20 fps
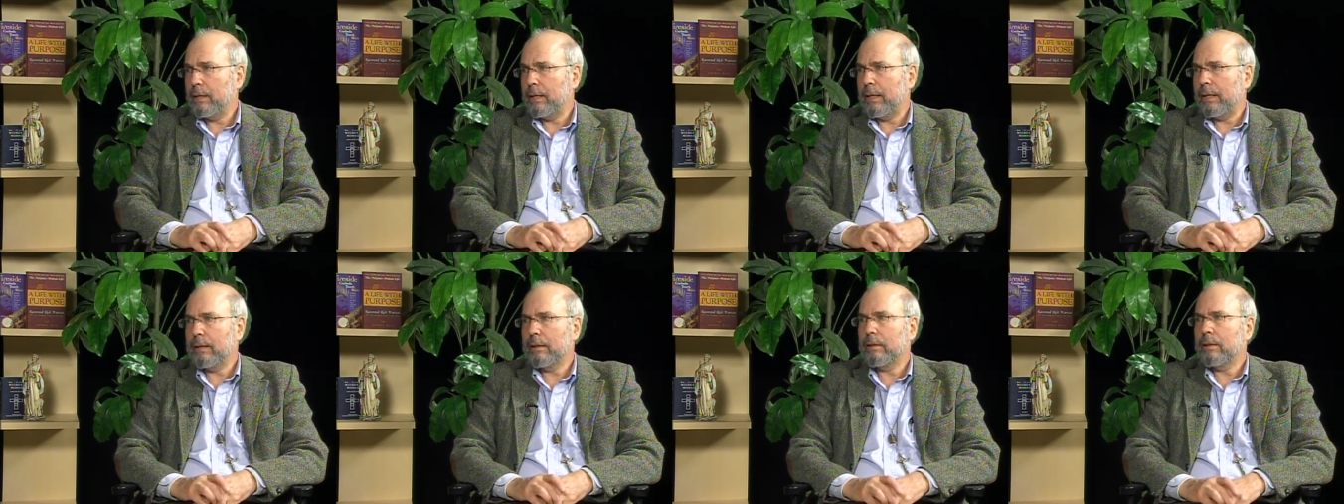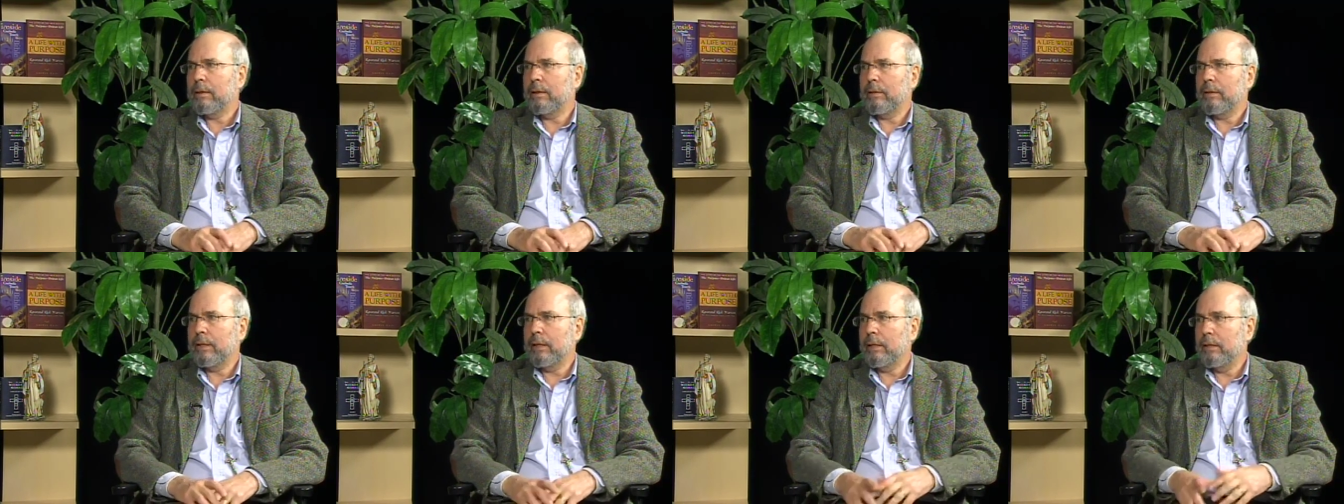that
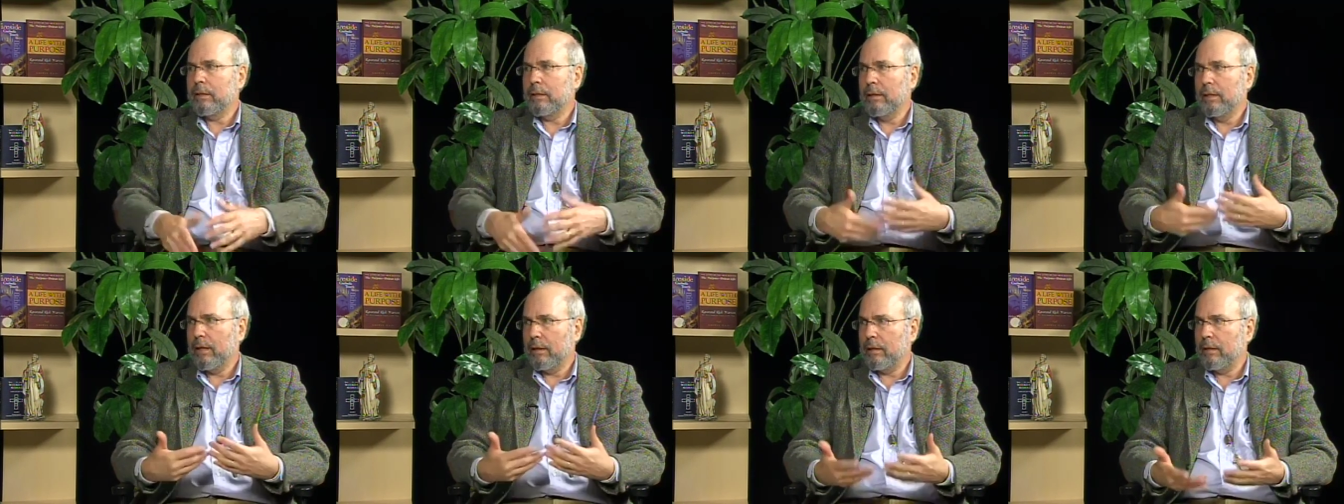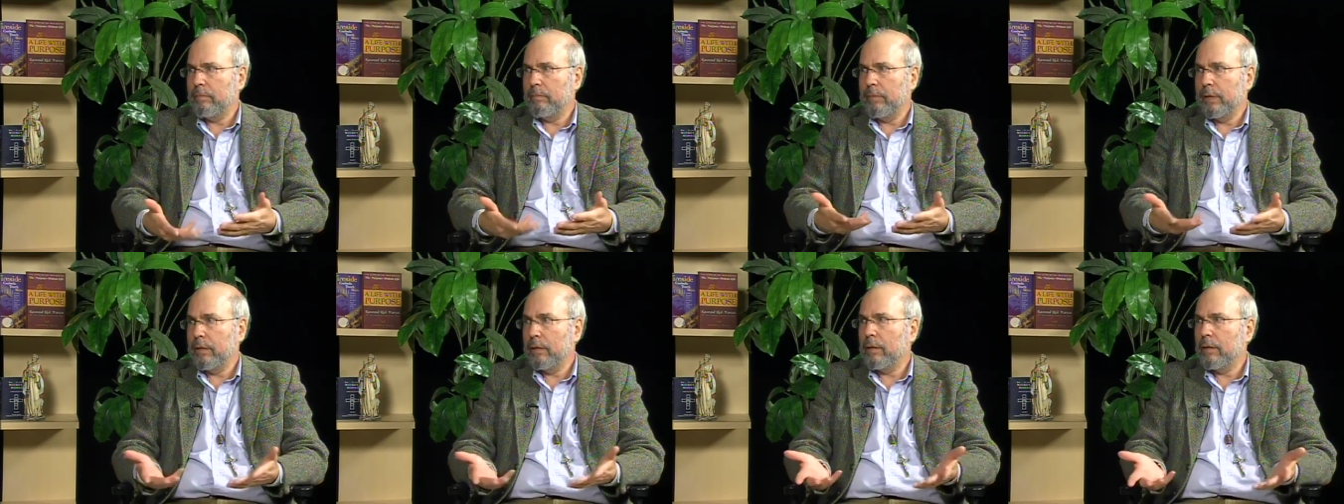there is nothing
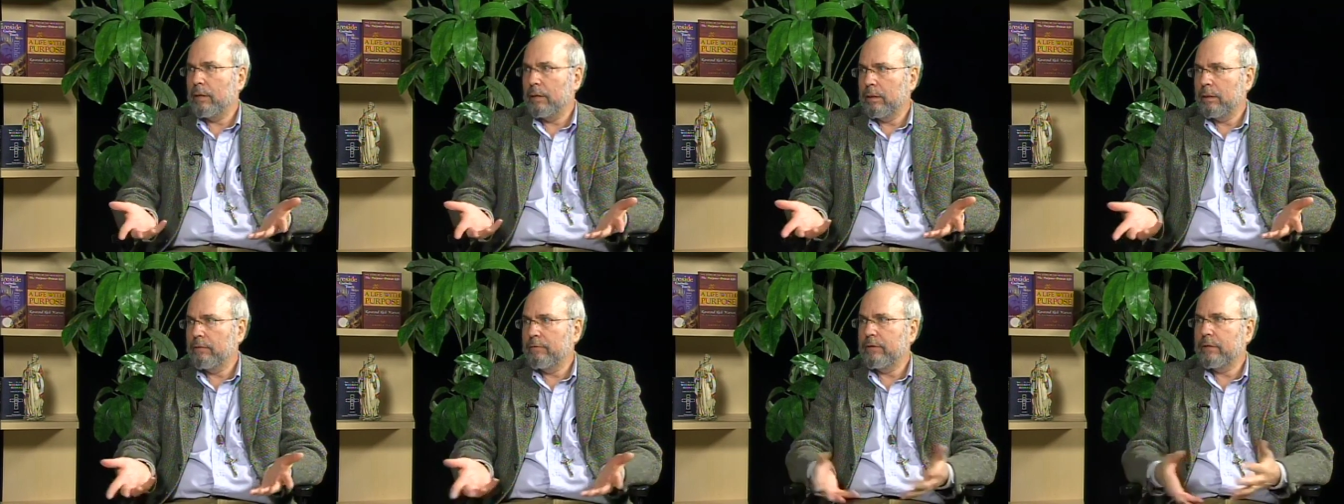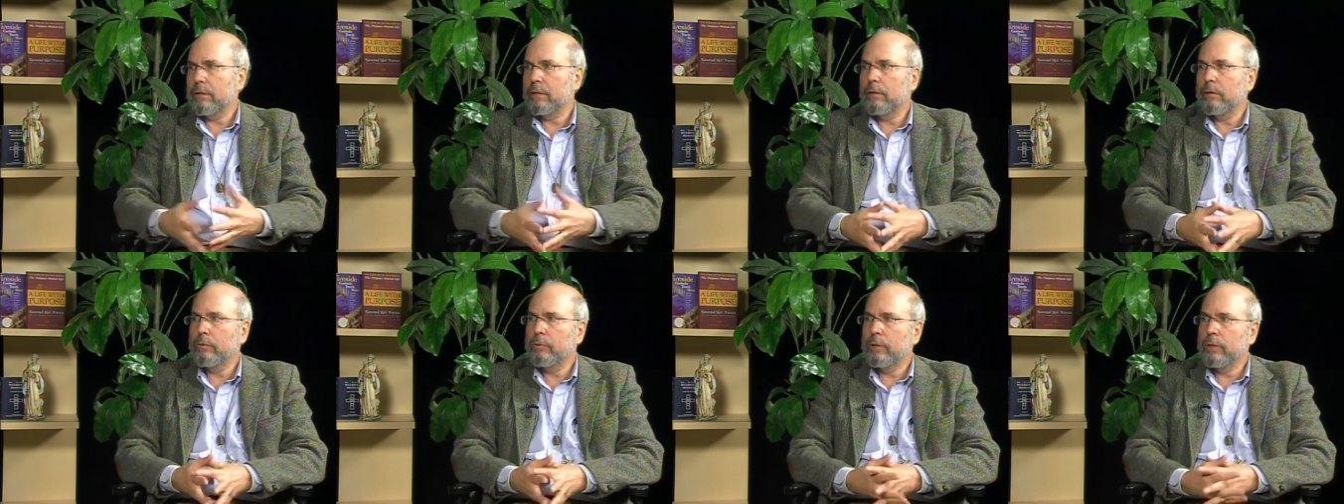beyond the
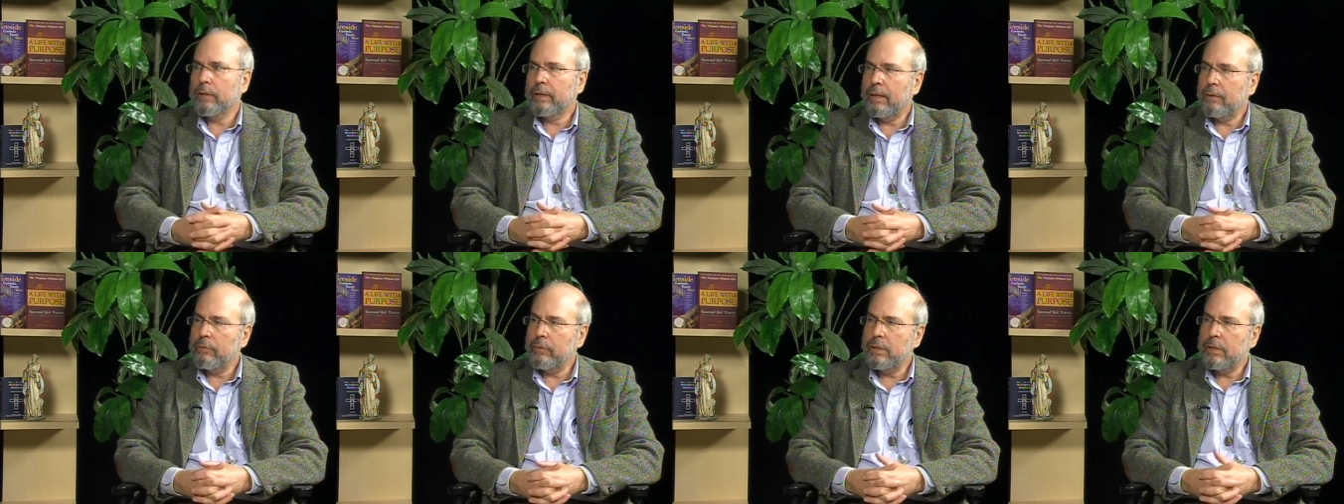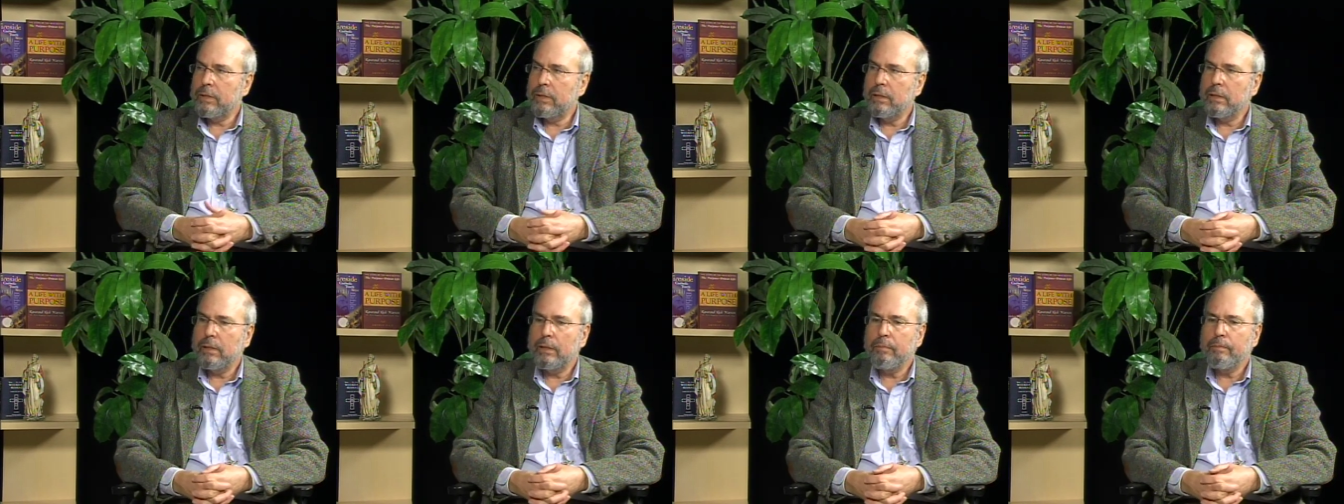physical world that we
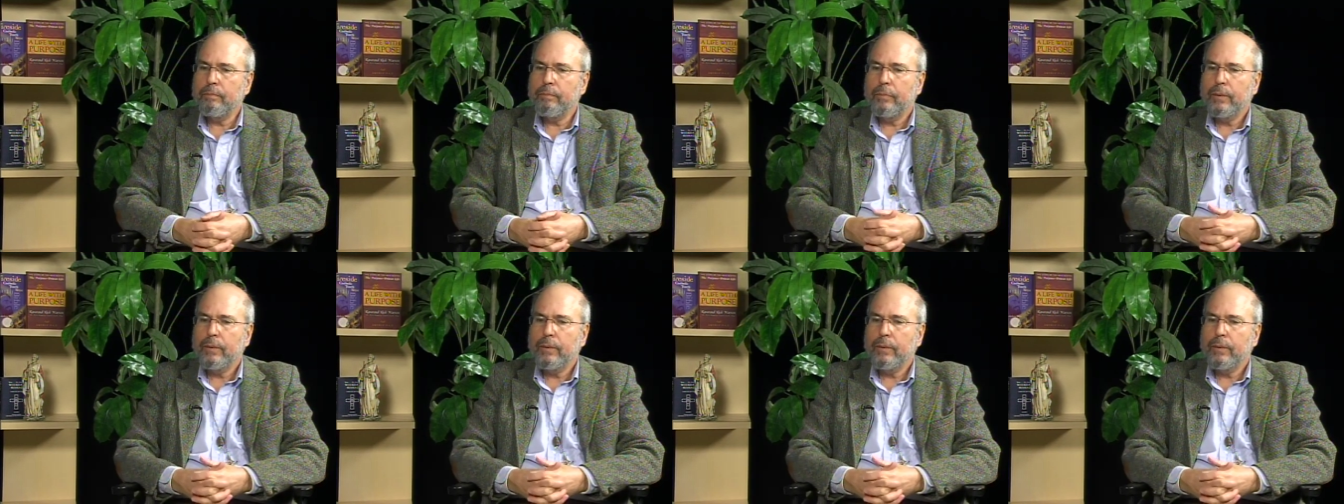see,